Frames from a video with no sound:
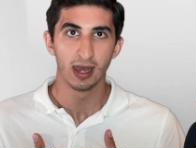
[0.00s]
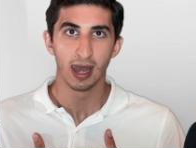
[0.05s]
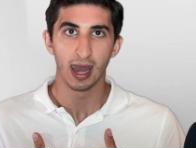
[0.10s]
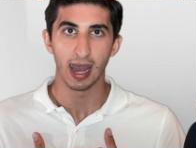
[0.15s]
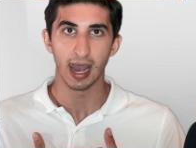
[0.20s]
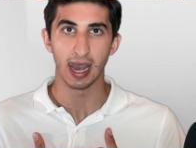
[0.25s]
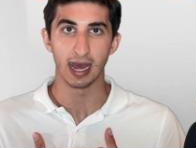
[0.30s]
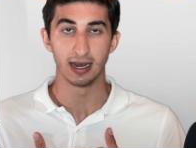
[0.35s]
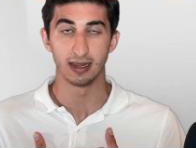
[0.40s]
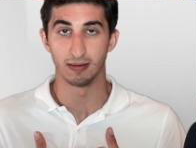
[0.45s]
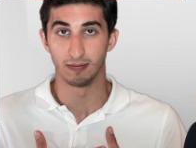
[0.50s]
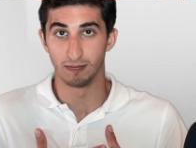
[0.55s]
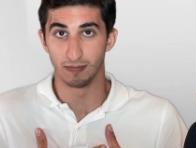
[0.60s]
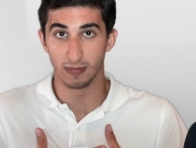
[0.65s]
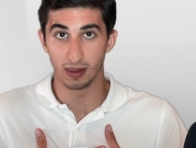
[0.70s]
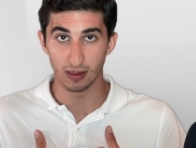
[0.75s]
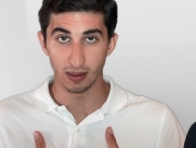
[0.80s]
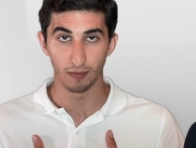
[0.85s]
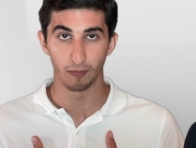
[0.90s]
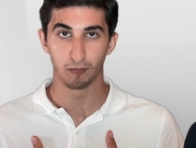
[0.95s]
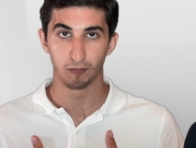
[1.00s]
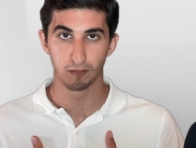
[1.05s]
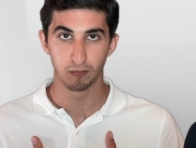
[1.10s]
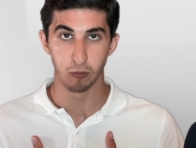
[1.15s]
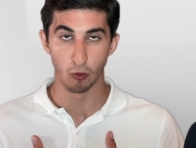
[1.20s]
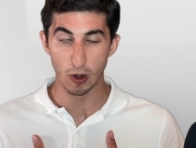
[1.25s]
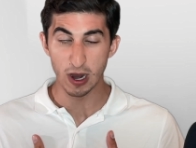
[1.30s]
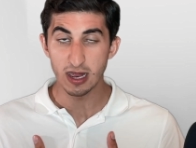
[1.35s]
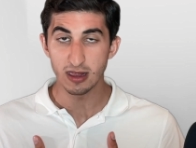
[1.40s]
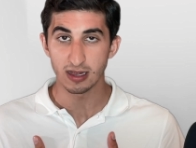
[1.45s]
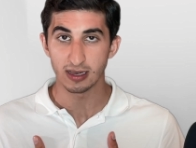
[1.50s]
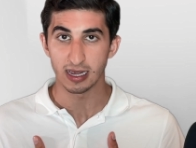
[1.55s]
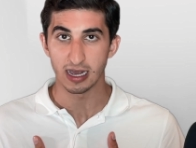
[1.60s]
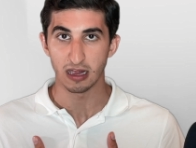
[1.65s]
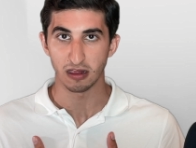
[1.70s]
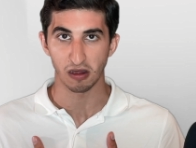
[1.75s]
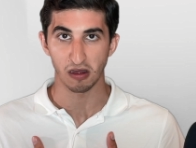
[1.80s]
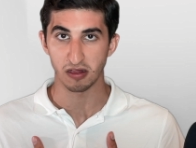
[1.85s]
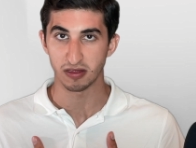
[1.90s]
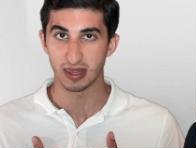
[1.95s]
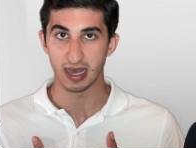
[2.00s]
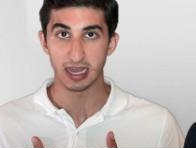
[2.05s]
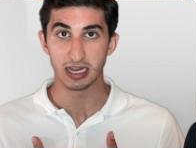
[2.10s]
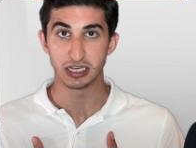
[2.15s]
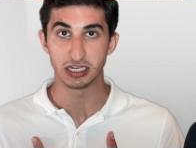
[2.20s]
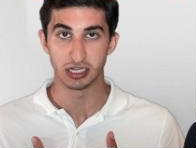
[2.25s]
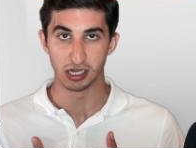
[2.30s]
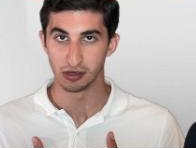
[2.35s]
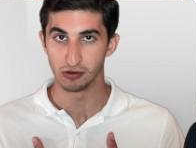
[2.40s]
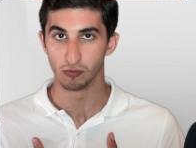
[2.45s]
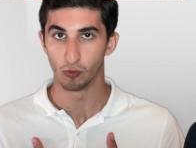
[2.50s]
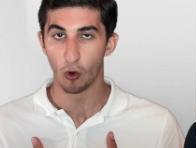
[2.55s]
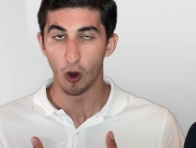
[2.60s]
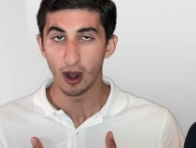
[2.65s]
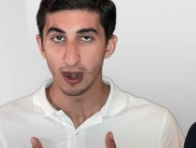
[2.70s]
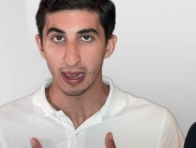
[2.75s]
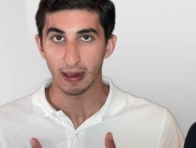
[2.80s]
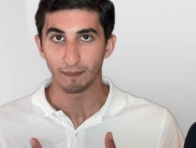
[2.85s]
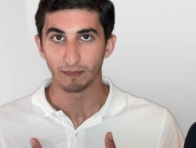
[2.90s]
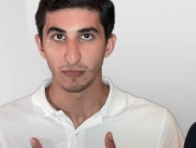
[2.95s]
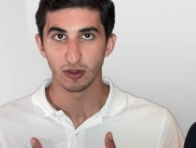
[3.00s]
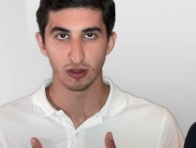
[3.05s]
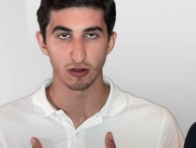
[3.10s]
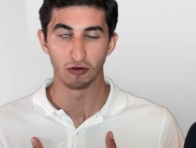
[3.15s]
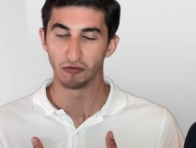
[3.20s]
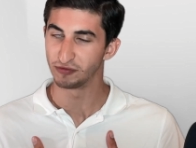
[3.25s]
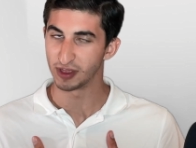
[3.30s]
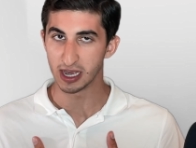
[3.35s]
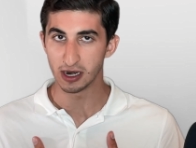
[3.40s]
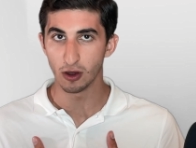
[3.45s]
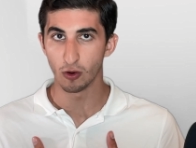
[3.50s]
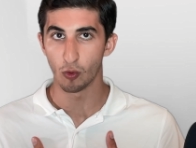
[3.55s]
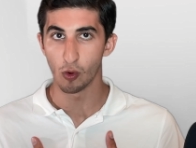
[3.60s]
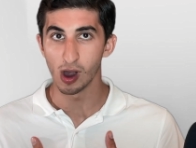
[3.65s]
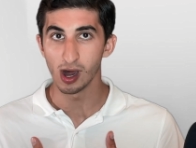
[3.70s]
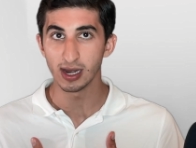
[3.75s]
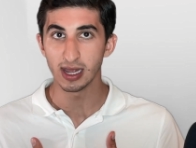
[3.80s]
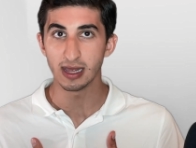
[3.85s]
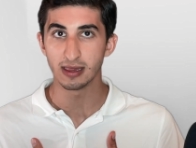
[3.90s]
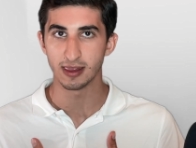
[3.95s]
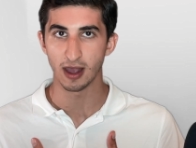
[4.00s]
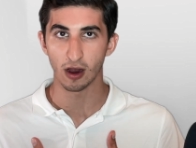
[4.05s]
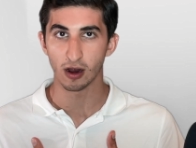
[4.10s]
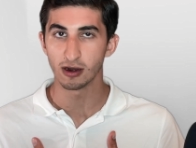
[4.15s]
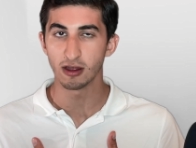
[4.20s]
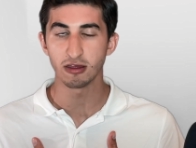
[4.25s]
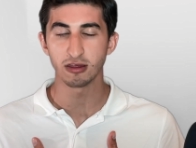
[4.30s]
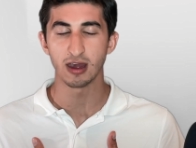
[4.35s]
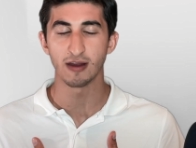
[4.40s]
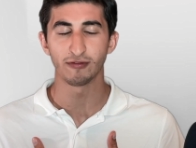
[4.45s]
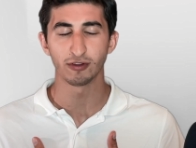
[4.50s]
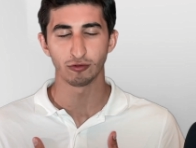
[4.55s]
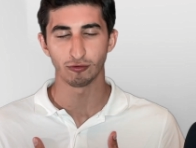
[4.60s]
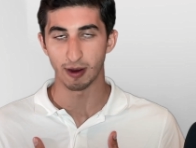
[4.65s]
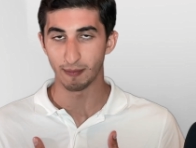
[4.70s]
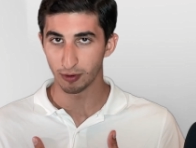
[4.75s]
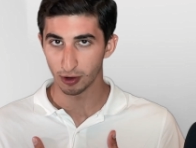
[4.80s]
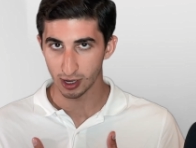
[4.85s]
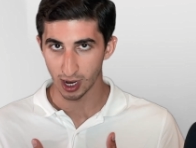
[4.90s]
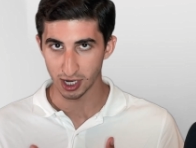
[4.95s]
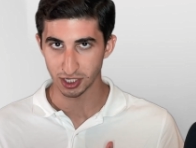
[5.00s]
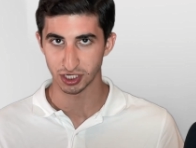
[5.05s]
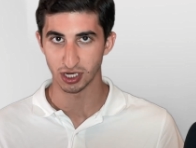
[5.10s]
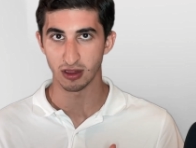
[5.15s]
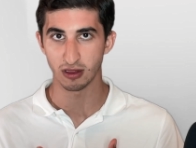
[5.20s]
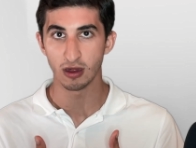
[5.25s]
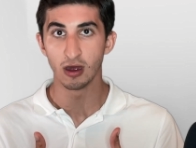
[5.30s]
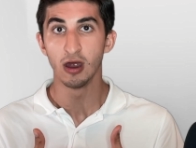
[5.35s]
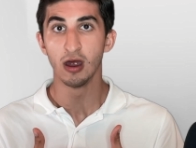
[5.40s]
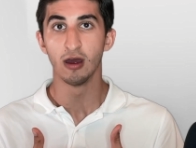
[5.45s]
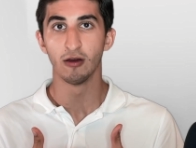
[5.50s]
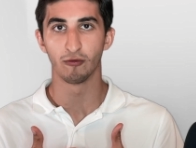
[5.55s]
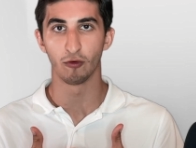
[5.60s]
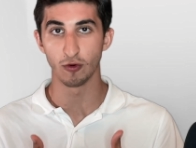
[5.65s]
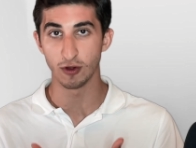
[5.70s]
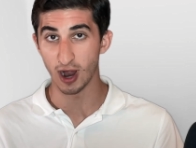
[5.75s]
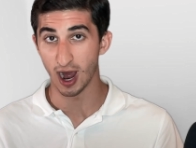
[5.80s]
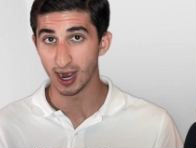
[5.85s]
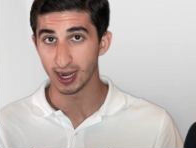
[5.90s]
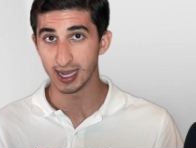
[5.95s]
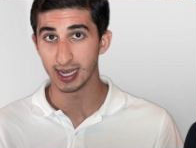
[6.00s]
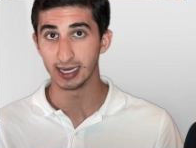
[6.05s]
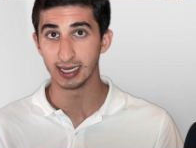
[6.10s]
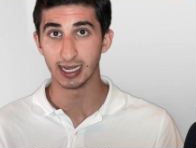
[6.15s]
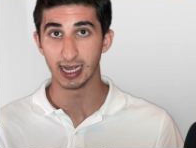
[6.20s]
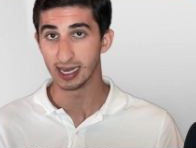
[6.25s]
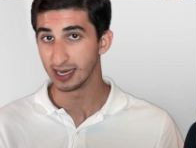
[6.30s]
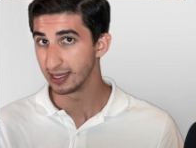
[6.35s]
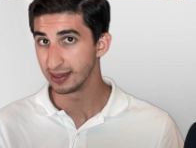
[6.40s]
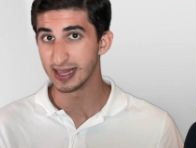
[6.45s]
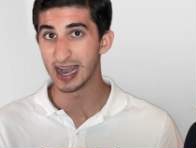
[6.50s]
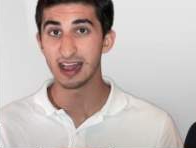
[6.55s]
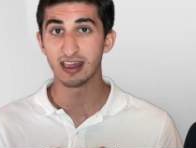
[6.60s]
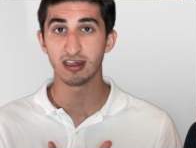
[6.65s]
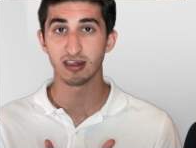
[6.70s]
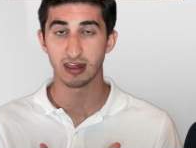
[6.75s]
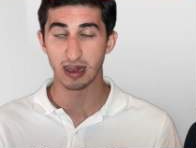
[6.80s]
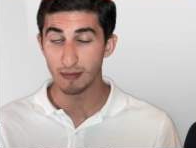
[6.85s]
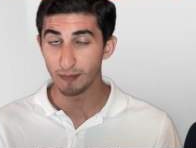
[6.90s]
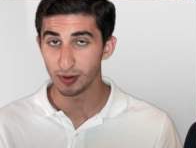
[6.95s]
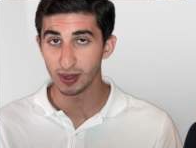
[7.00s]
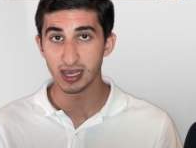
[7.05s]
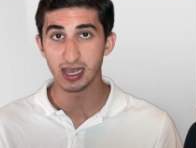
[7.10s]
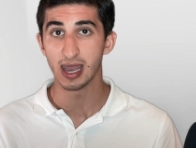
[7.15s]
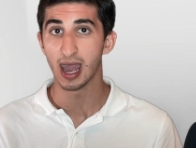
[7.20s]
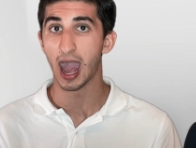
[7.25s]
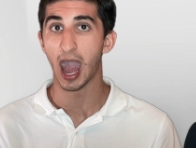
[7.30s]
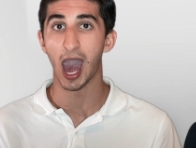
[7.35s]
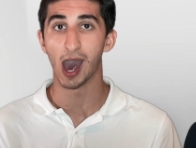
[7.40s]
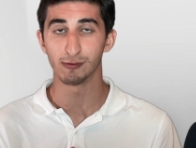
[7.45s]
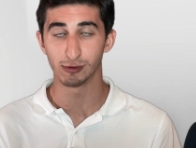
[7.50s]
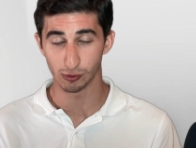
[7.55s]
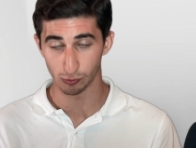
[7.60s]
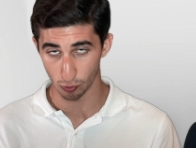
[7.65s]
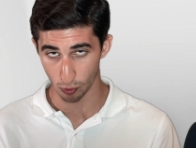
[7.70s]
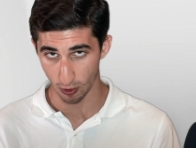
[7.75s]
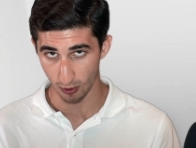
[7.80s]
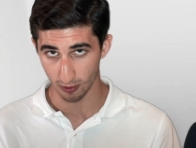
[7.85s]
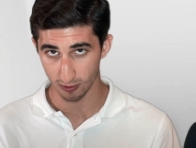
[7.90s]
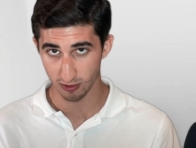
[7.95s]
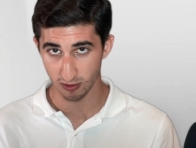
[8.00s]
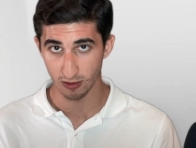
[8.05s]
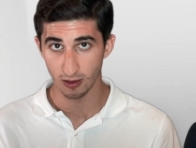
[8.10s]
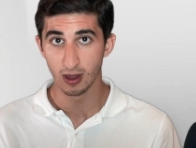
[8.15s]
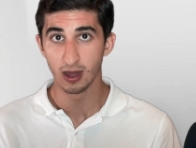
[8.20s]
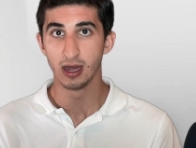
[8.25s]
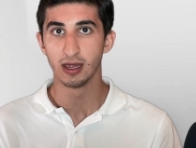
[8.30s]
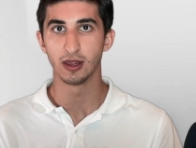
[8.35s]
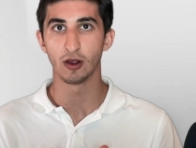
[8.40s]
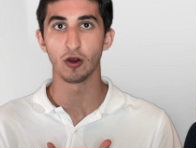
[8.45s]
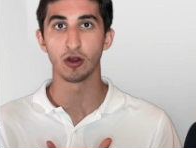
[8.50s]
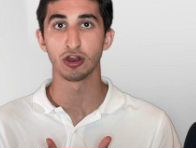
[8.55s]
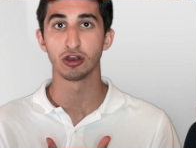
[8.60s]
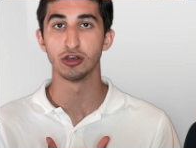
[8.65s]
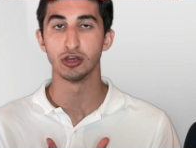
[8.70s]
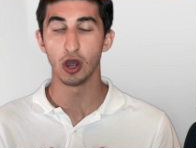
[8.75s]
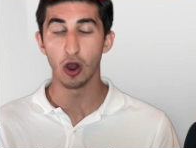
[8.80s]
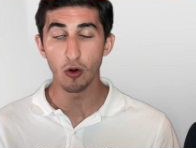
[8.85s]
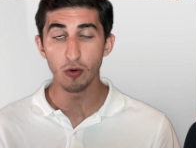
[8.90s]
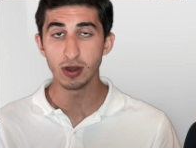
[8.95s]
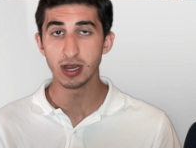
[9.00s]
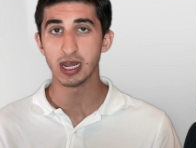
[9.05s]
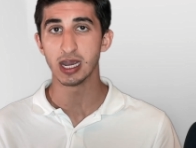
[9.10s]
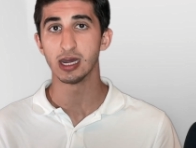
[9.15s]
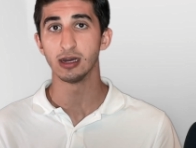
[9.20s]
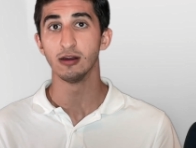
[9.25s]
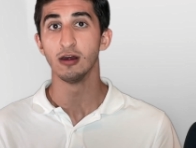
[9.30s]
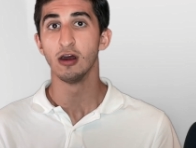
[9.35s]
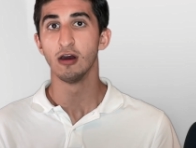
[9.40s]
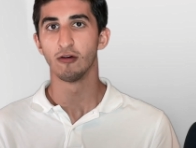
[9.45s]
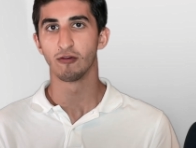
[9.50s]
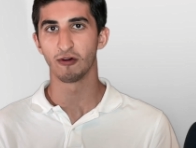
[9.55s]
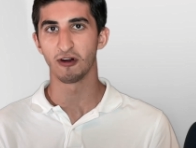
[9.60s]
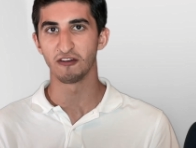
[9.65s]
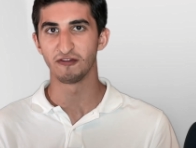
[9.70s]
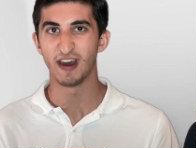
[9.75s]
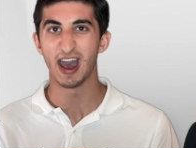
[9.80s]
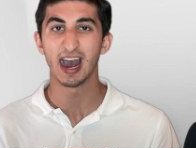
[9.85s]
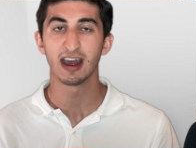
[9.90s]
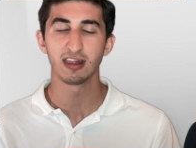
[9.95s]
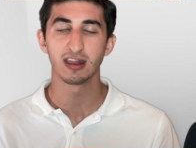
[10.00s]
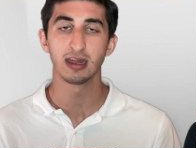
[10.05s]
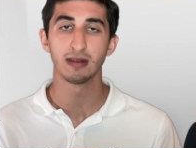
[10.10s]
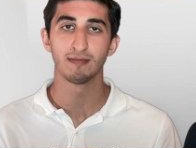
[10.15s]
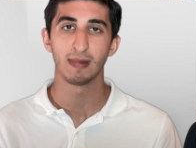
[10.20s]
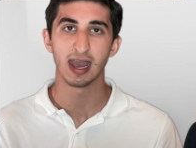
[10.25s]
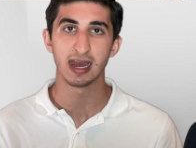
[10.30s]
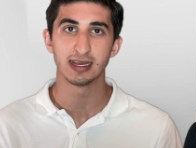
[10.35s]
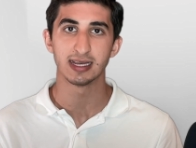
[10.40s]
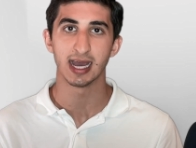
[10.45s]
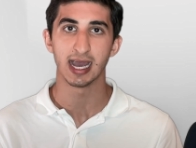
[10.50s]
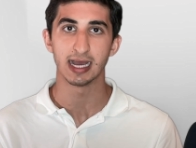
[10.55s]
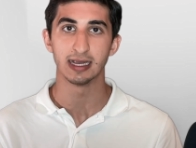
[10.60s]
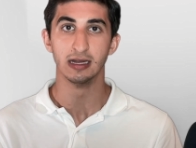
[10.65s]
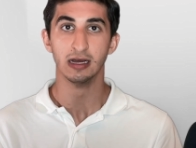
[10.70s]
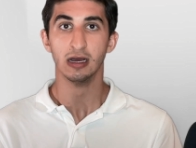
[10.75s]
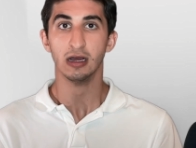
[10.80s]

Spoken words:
and the reason is because they didn't want it. So if they don't want it, they're going to suffer the repercussions for not getting it. That's simply how it works. There is no need for a vaccine mandate